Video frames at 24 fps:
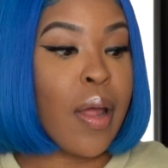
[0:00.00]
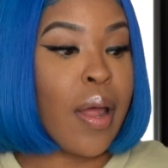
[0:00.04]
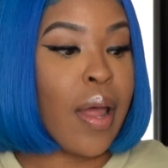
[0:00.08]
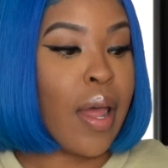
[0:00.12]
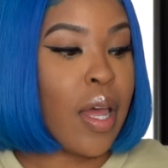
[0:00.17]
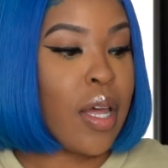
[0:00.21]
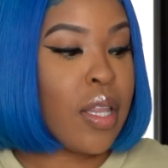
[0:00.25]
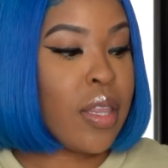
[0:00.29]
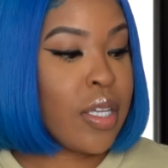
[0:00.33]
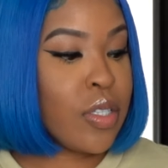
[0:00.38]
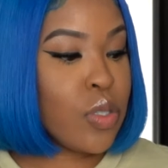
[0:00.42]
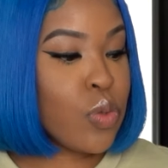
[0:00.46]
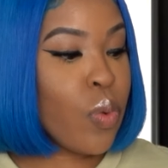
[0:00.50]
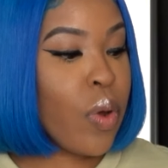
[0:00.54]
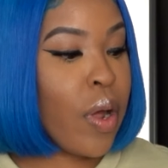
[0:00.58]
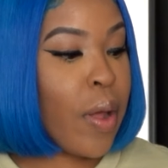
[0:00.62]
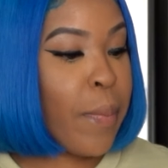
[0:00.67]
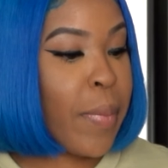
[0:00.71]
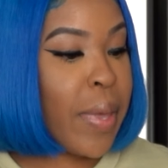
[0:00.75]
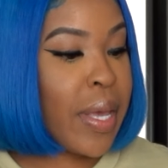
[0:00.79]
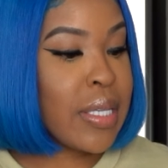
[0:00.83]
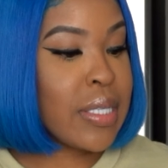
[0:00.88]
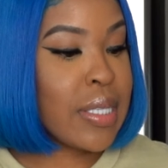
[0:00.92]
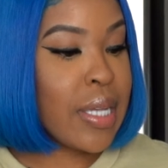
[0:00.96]
And that's why I
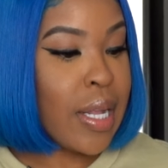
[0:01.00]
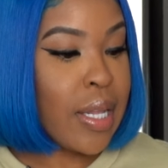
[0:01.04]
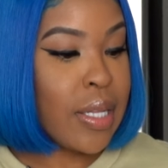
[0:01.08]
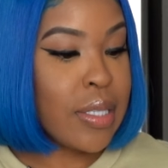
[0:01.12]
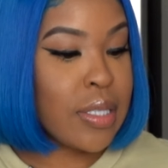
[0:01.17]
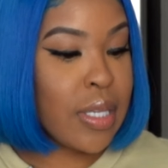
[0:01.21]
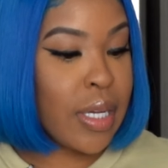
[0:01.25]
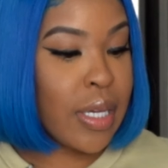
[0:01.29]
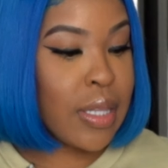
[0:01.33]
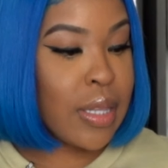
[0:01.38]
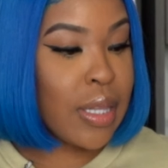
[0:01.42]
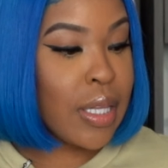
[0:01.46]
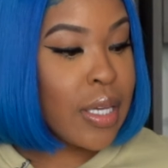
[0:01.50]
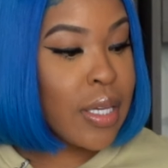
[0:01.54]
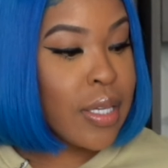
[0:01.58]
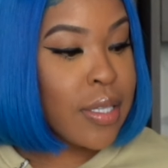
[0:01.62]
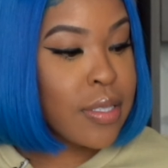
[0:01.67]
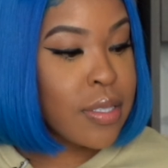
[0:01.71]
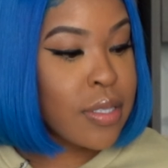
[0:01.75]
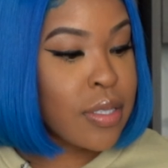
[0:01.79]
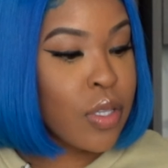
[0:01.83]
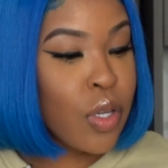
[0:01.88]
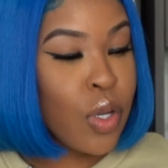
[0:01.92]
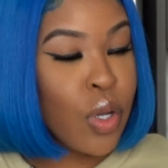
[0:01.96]
make salads like
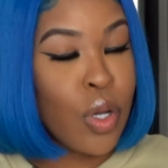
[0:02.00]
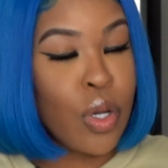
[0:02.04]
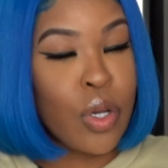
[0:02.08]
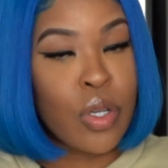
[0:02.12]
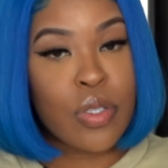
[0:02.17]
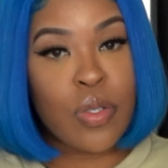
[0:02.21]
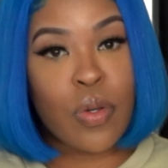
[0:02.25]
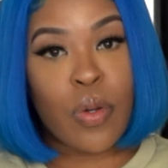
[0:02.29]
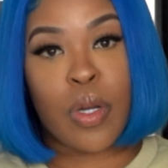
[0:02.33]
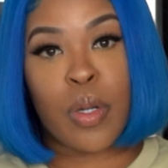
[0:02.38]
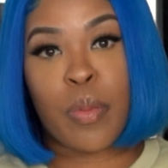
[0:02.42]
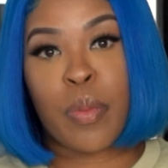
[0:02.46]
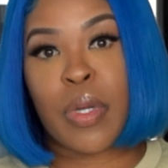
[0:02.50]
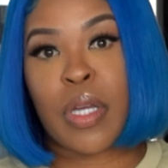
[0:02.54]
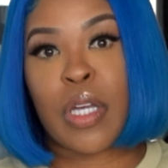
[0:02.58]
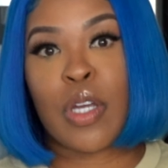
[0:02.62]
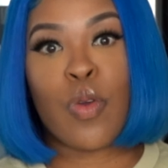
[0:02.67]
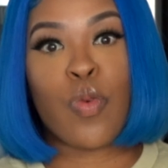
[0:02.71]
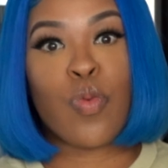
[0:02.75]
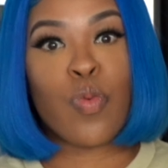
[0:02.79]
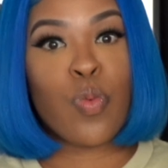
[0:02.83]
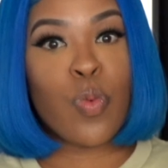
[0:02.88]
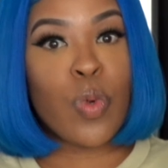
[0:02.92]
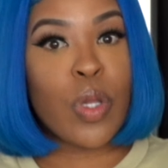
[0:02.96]
this, so it could be
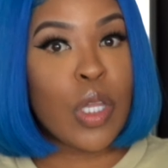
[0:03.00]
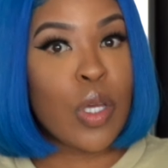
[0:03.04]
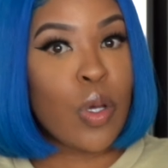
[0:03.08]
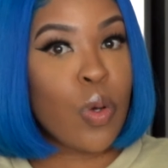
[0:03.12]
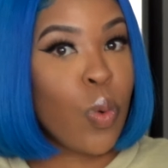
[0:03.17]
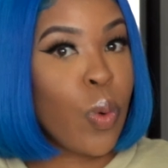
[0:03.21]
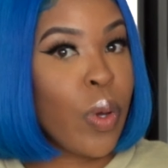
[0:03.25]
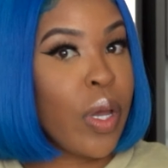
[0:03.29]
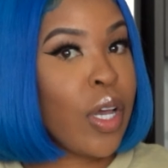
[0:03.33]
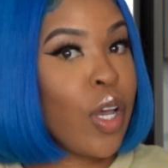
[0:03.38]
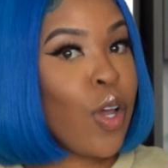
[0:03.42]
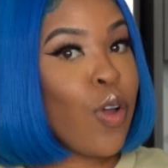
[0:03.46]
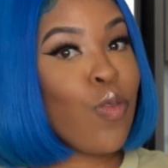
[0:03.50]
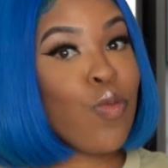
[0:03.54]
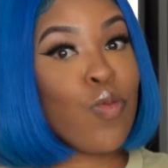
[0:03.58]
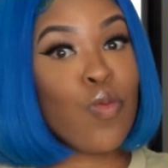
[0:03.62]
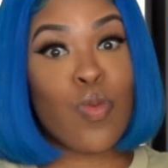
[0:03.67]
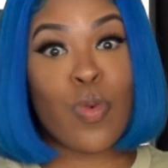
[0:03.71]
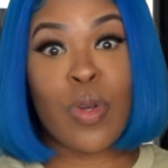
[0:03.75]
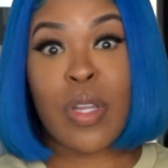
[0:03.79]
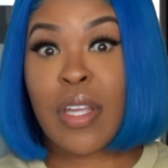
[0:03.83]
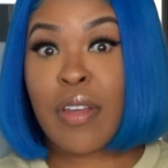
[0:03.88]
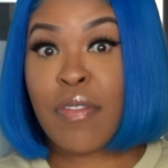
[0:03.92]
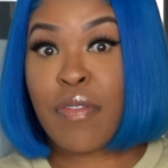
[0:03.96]
really quick,
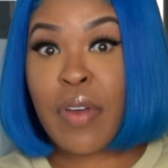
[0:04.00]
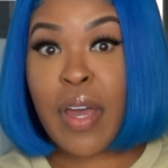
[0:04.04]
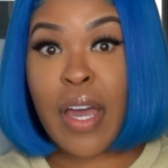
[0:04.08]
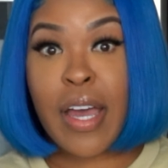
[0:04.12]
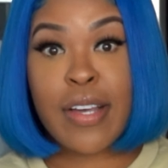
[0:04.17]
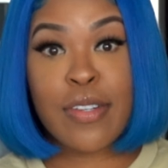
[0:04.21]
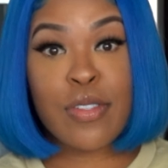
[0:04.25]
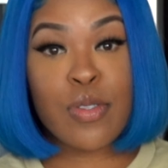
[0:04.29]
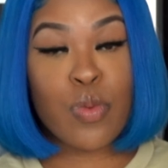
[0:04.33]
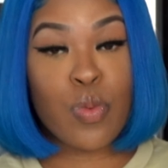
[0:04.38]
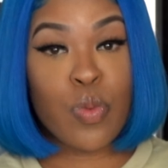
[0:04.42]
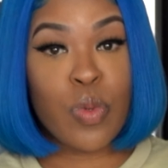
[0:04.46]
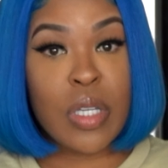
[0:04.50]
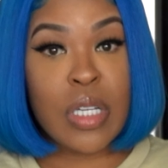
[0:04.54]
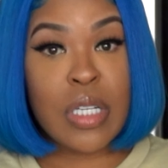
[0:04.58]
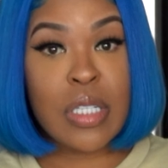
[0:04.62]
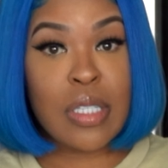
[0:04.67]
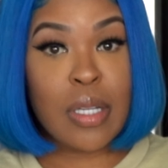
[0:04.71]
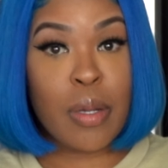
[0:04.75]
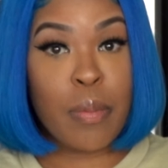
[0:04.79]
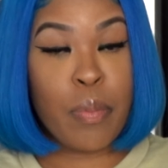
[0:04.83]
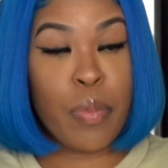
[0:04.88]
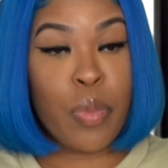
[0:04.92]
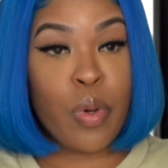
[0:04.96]
really fast, really
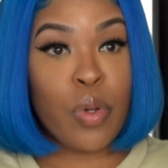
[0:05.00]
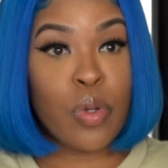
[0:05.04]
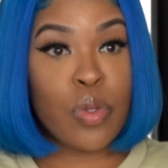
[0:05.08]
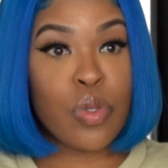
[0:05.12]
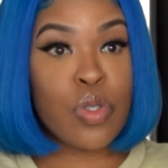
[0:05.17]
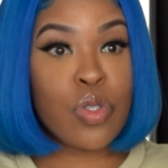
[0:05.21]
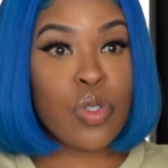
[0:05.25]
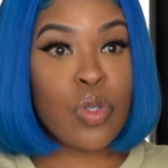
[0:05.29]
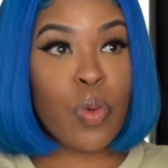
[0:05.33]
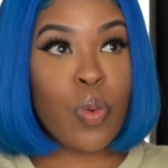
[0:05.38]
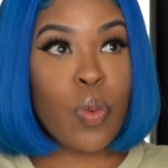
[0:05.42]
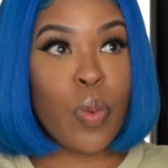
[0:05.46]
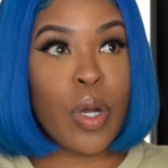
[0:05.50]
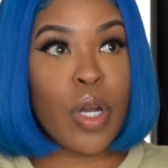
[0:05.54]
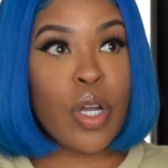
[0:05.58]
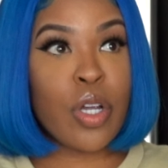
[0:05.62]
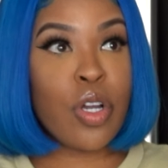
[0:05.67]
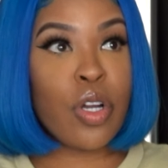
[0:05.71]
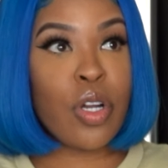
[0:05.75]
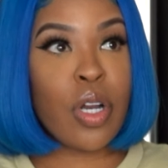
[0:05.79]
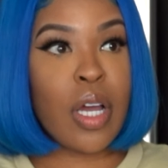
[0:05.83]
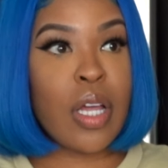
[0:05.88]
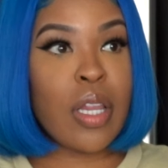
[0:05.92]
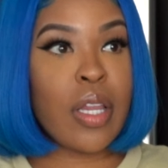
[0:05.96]
simple, so where
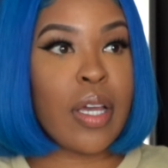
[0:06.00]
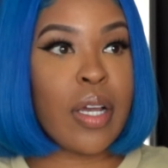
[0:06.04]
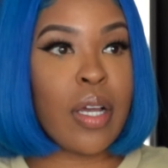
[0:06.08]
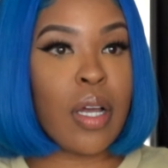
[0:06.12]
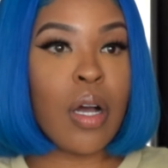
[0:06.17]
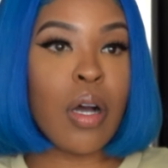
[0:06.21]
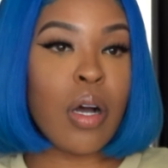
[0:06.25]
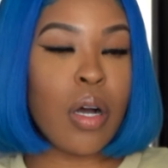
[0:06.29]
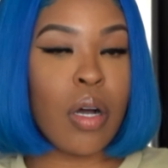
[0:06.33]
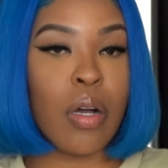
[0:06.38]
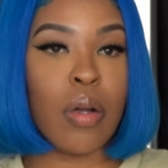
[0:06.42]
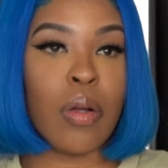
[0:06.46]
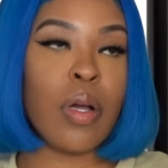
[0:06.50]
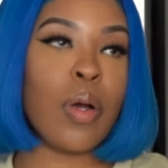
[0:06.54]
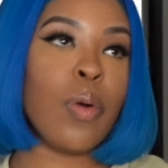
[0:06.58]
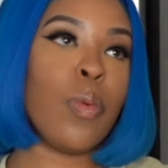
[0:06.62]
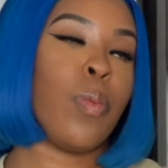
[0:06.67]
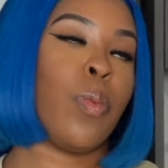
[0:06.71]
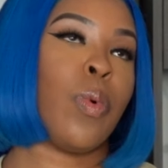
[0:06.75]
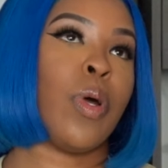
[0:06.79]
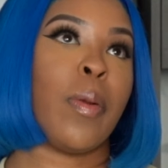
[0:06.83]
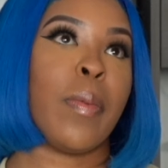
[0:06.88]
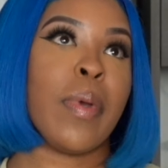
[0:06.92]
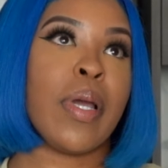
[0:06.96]
you're not like, oh,
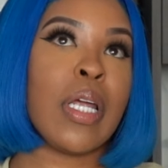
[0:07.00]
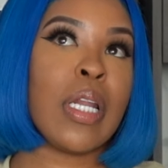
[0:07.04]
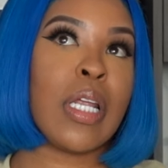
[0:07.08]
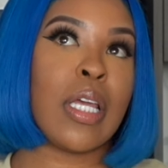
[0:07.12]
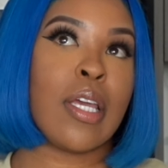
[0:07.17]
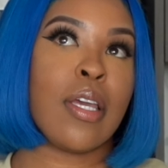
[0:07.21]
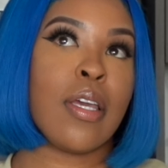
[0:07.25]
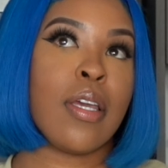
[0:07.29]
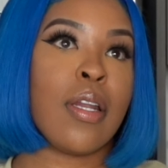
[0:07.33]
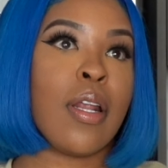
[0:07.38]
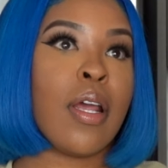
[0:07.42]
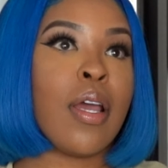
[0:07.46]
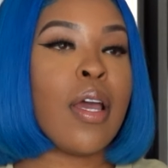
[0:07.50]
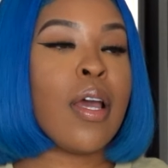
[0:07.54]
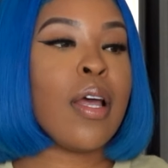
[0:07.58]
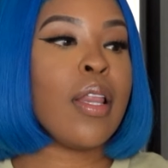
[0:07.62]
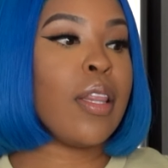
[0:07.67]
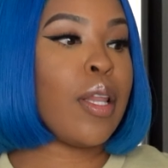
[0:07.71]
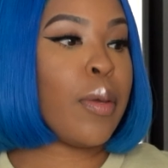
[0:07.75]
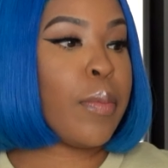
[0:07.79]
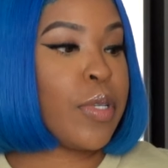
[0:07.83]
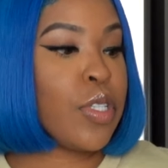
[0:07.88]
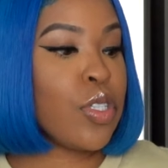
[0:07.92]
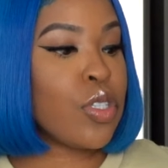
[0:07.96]
what am I gonna eat?
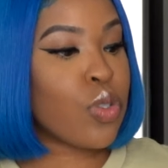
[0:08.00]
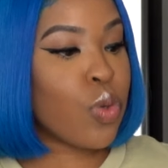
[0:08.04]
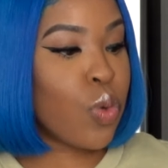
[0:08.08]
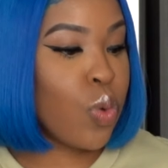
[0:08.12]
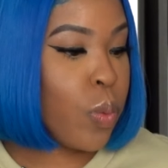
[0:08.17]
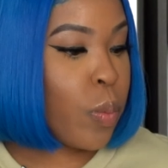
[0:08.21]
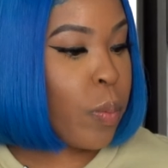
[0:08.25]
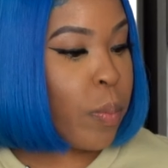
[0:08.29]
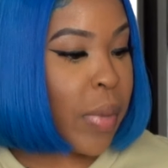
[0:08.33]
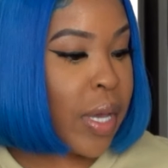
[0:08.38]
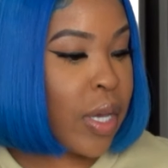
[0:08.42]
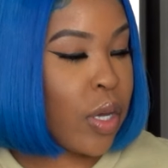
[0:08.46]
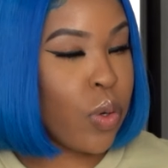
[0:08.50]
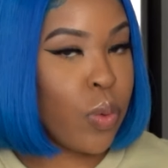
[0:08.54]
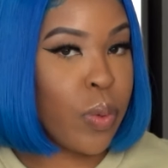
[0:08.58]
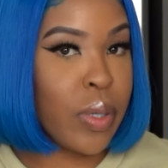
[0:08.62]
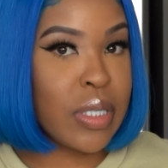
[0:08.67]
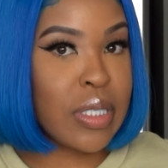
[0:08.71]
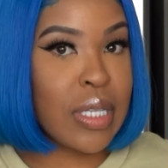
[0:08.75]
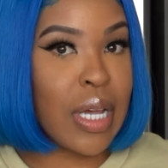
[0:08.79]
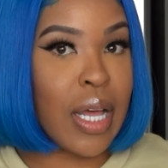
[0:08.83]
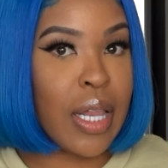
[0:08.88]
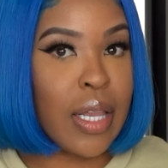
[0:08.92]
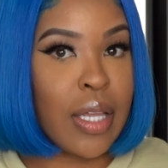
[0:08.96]
Let me just make a quick
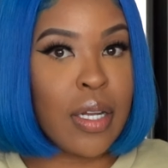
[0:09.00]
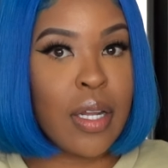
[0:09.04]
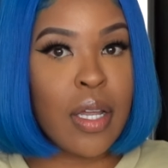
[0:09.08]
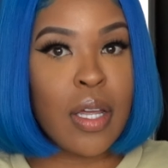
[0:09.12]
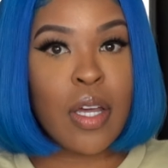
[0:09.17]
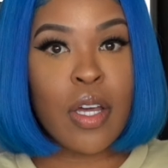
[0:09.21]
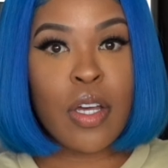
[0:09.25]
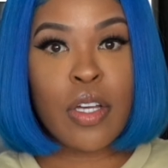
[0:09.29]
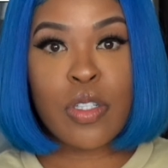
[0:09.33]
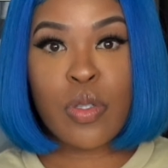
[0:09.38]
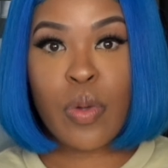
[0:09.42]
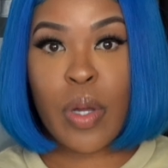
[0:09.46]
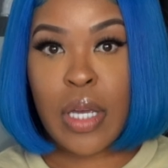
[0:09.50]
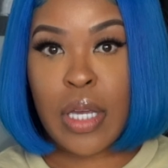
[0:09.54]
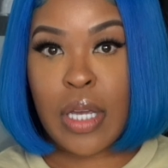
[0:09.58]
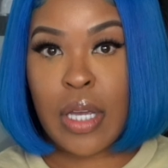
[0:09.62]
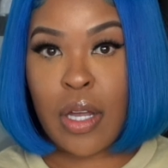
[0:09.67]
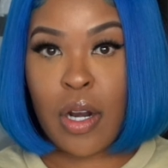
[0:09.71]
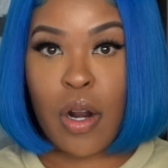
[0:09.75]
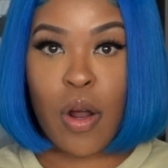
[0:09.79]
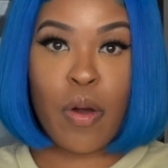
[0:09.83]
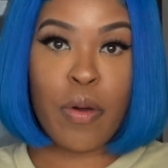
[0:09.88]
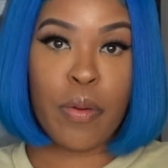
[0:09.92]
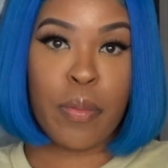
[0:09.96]
salad so I can
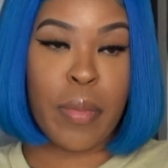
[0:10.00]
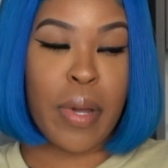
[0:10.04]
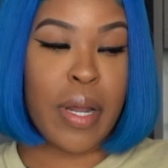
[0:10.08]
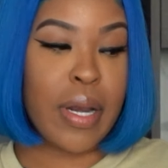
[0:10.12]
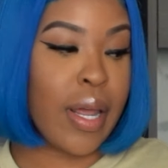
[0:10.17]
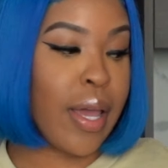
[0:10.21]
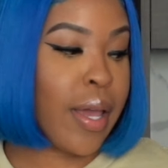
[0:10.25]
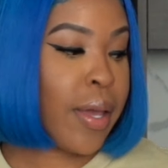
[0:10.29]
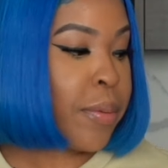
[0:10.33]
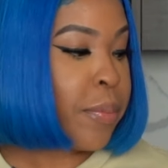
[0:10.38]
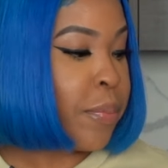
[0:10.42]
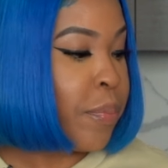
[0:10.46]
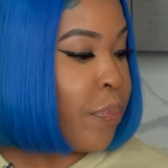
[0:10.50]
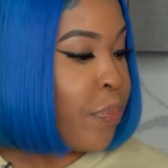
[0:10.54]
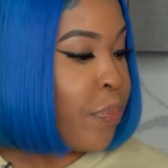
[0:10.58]
get on with my day.